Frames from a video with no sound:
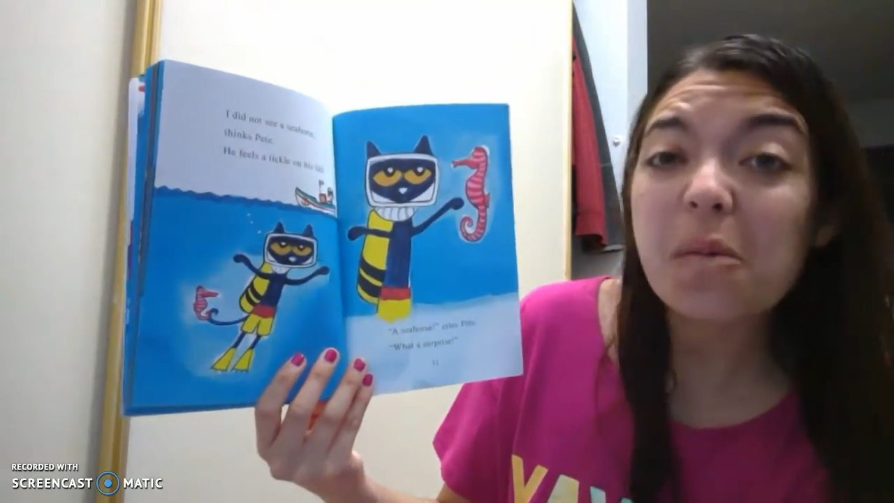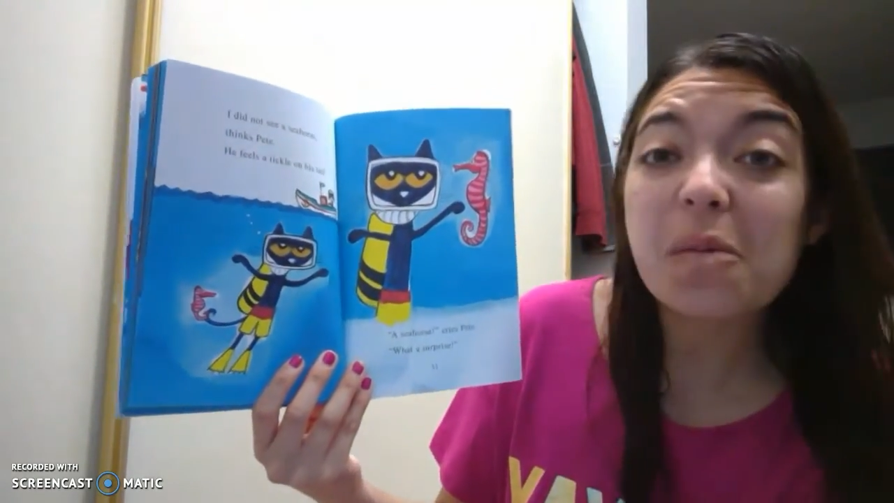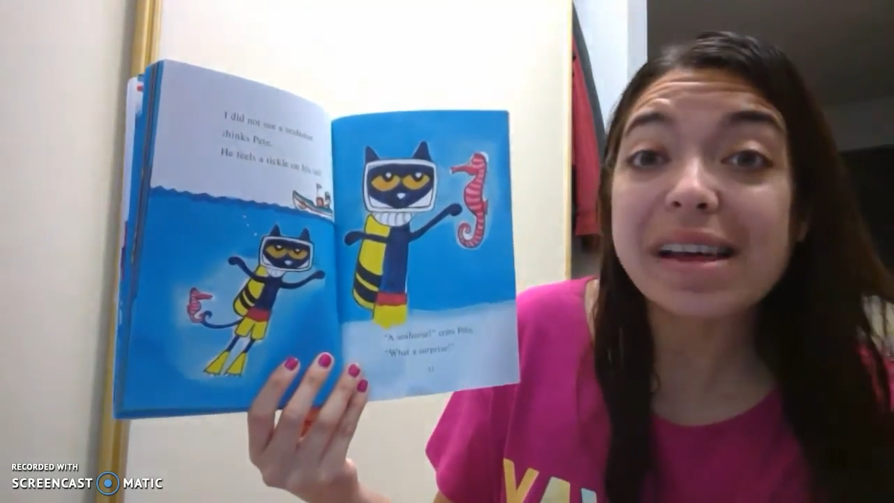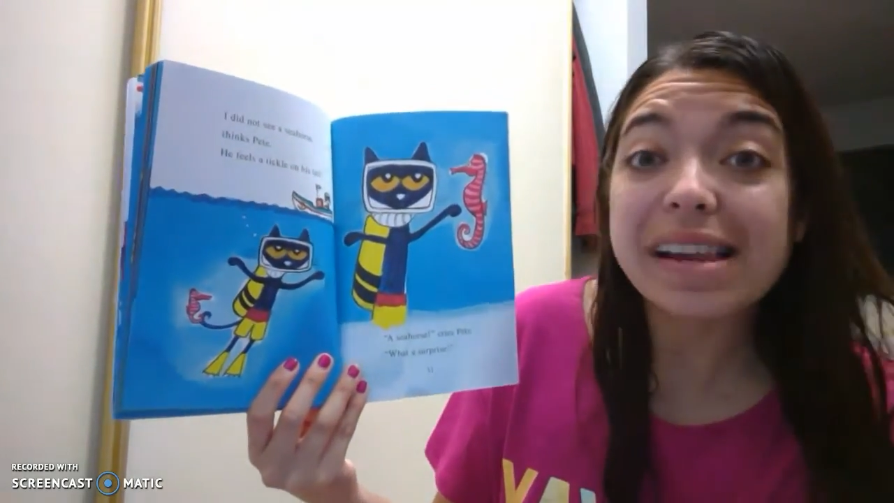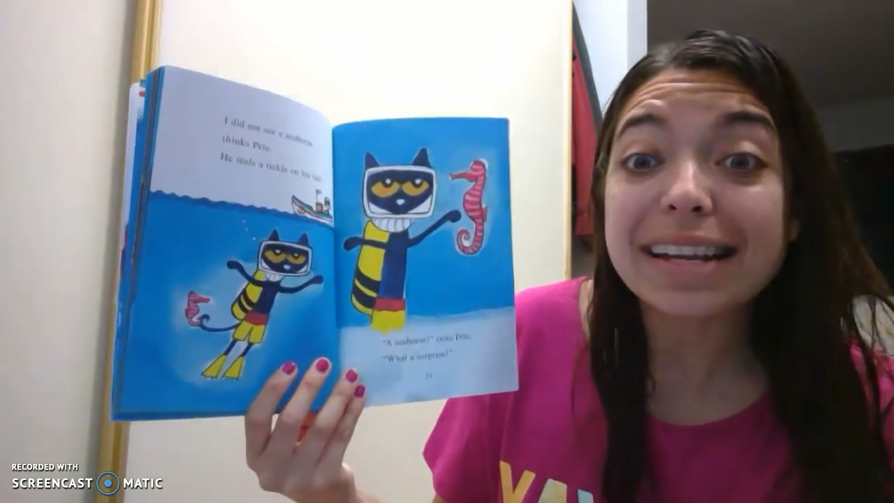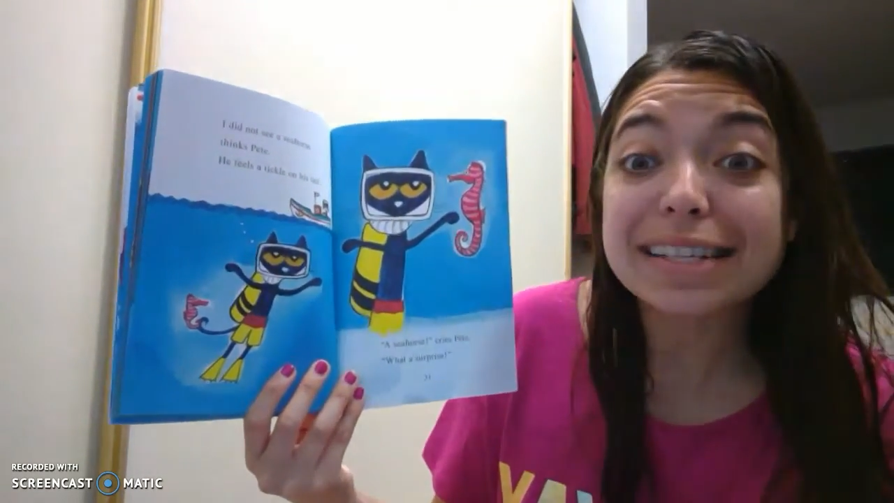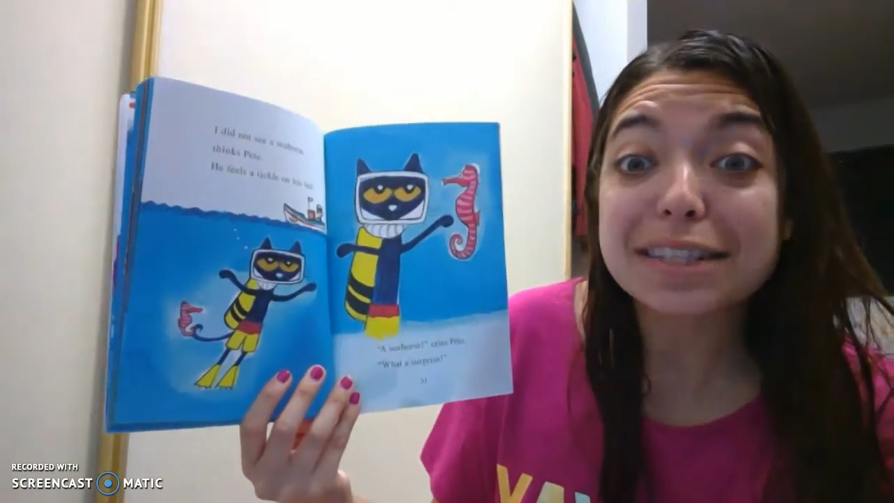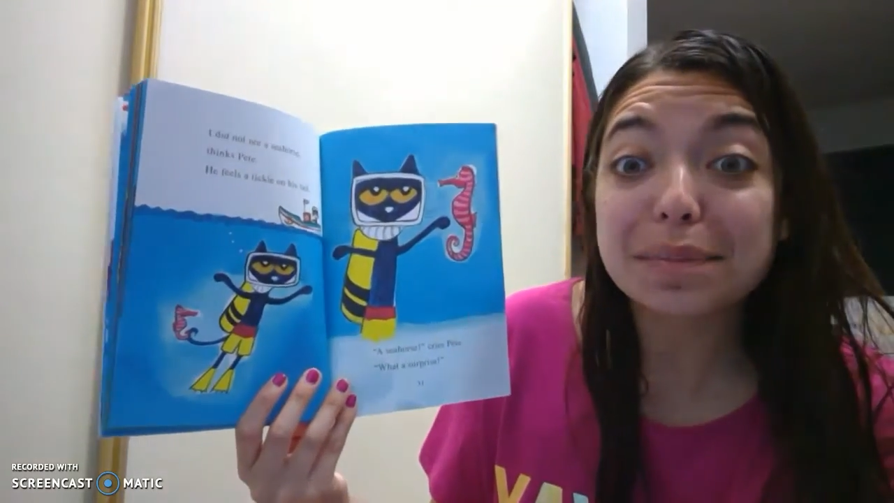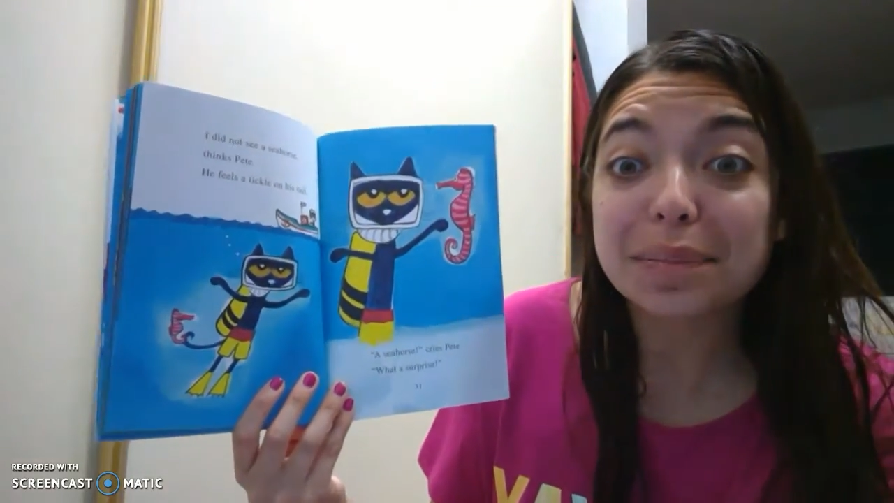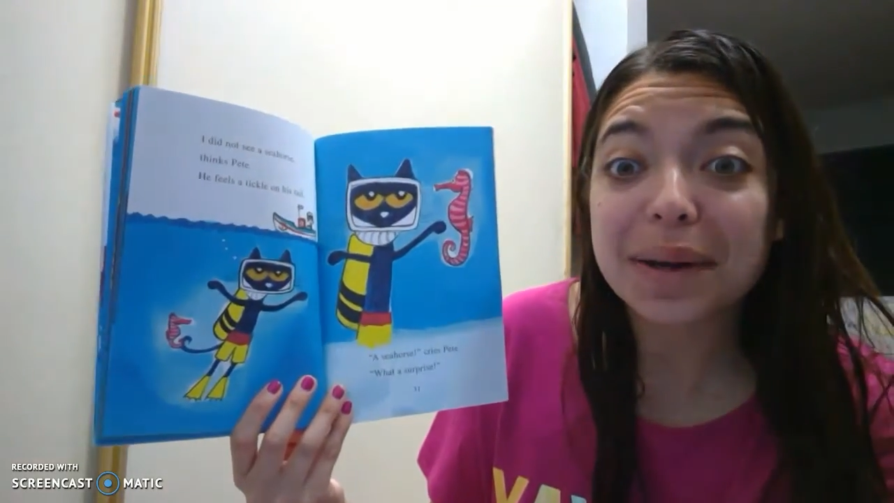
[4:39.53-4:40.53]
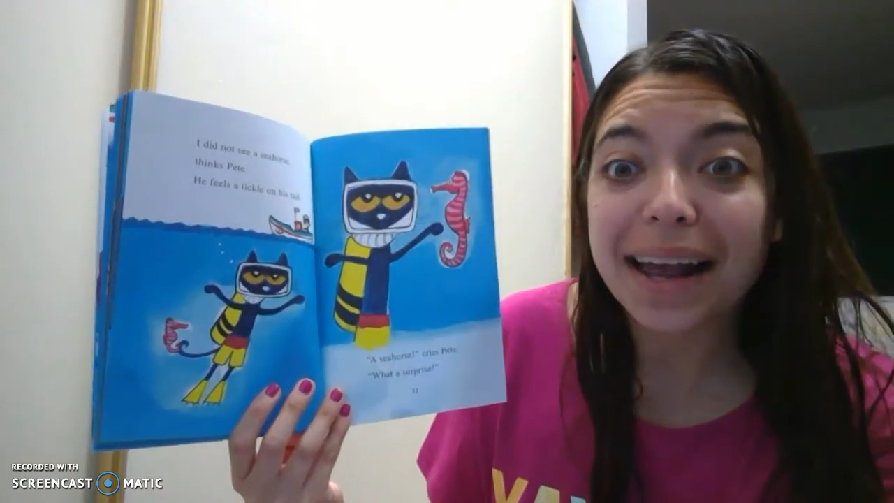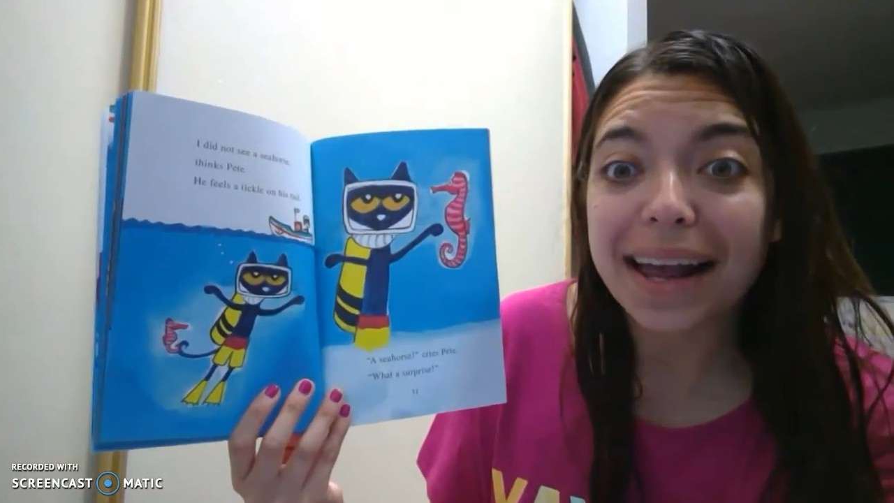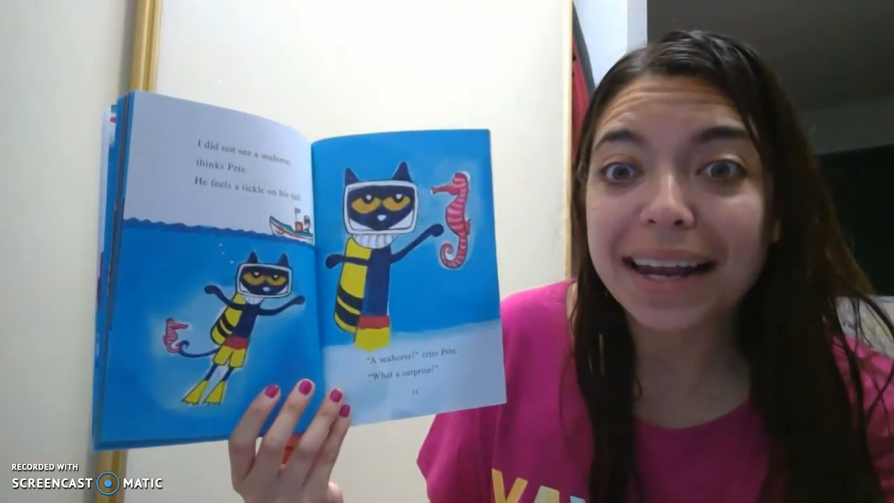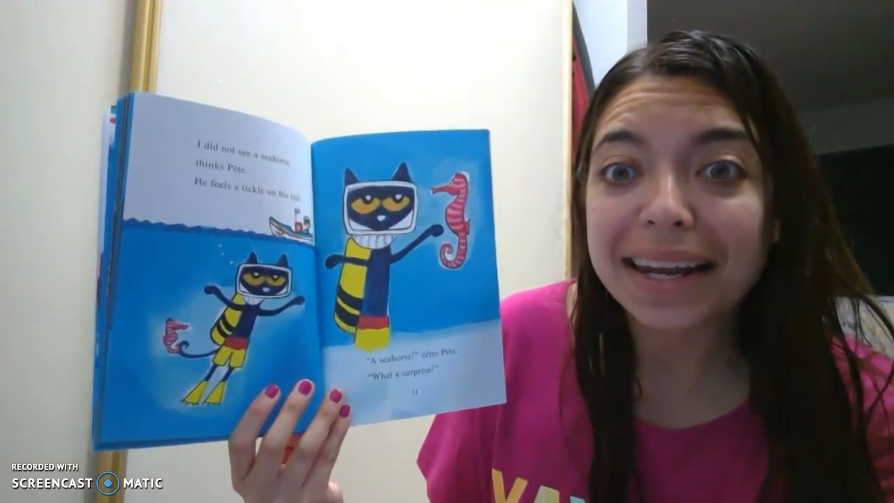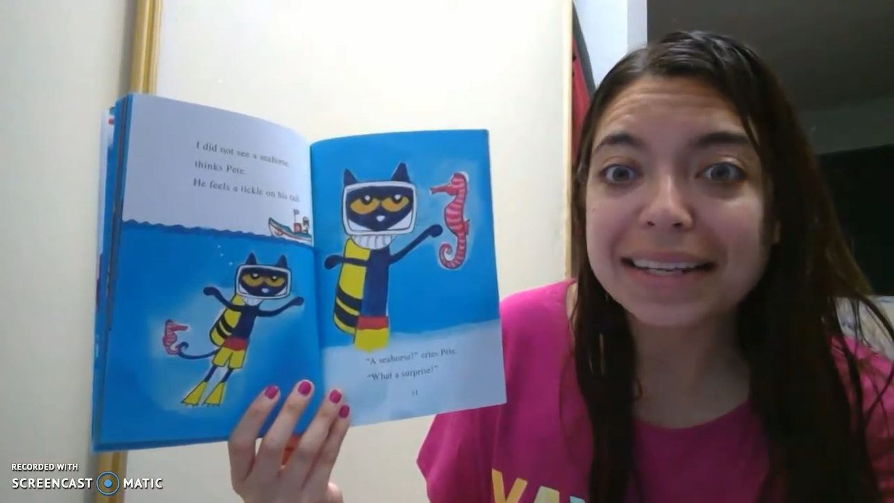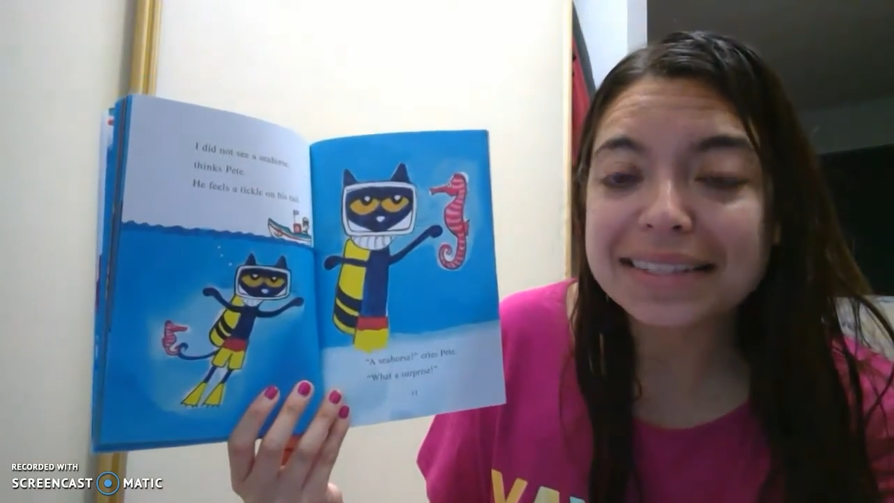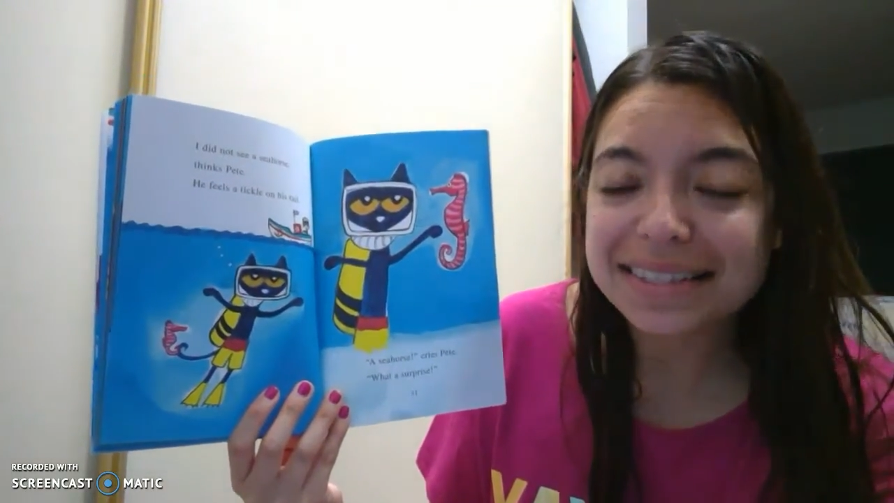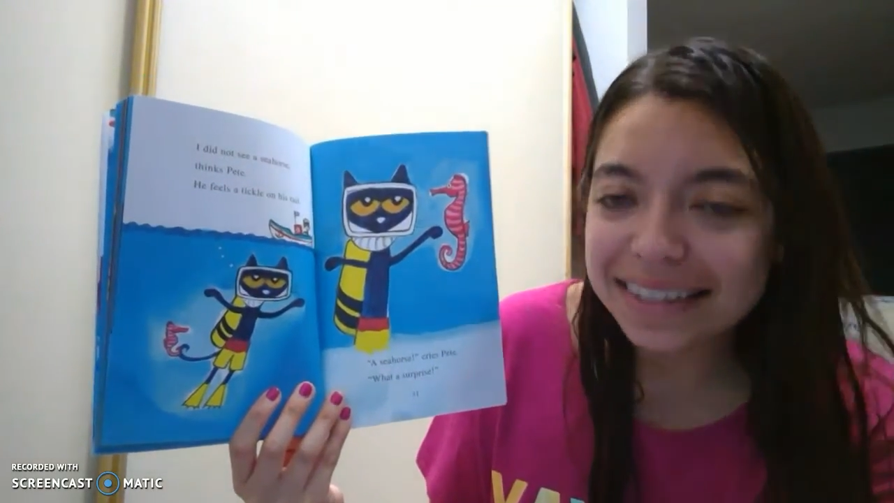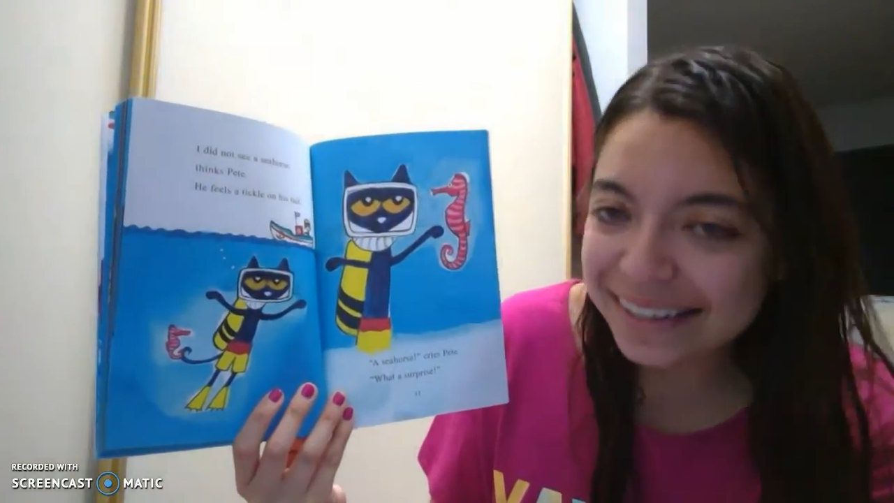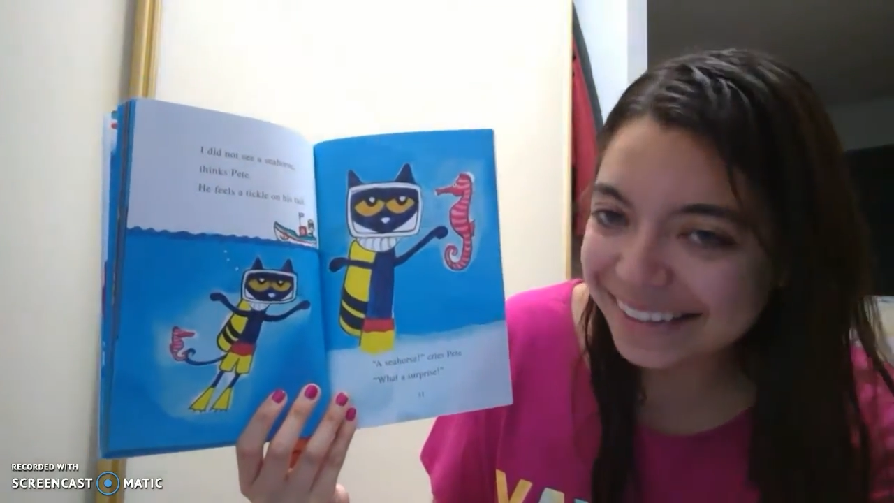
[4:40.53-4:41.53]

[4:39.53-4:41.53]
What a surprise!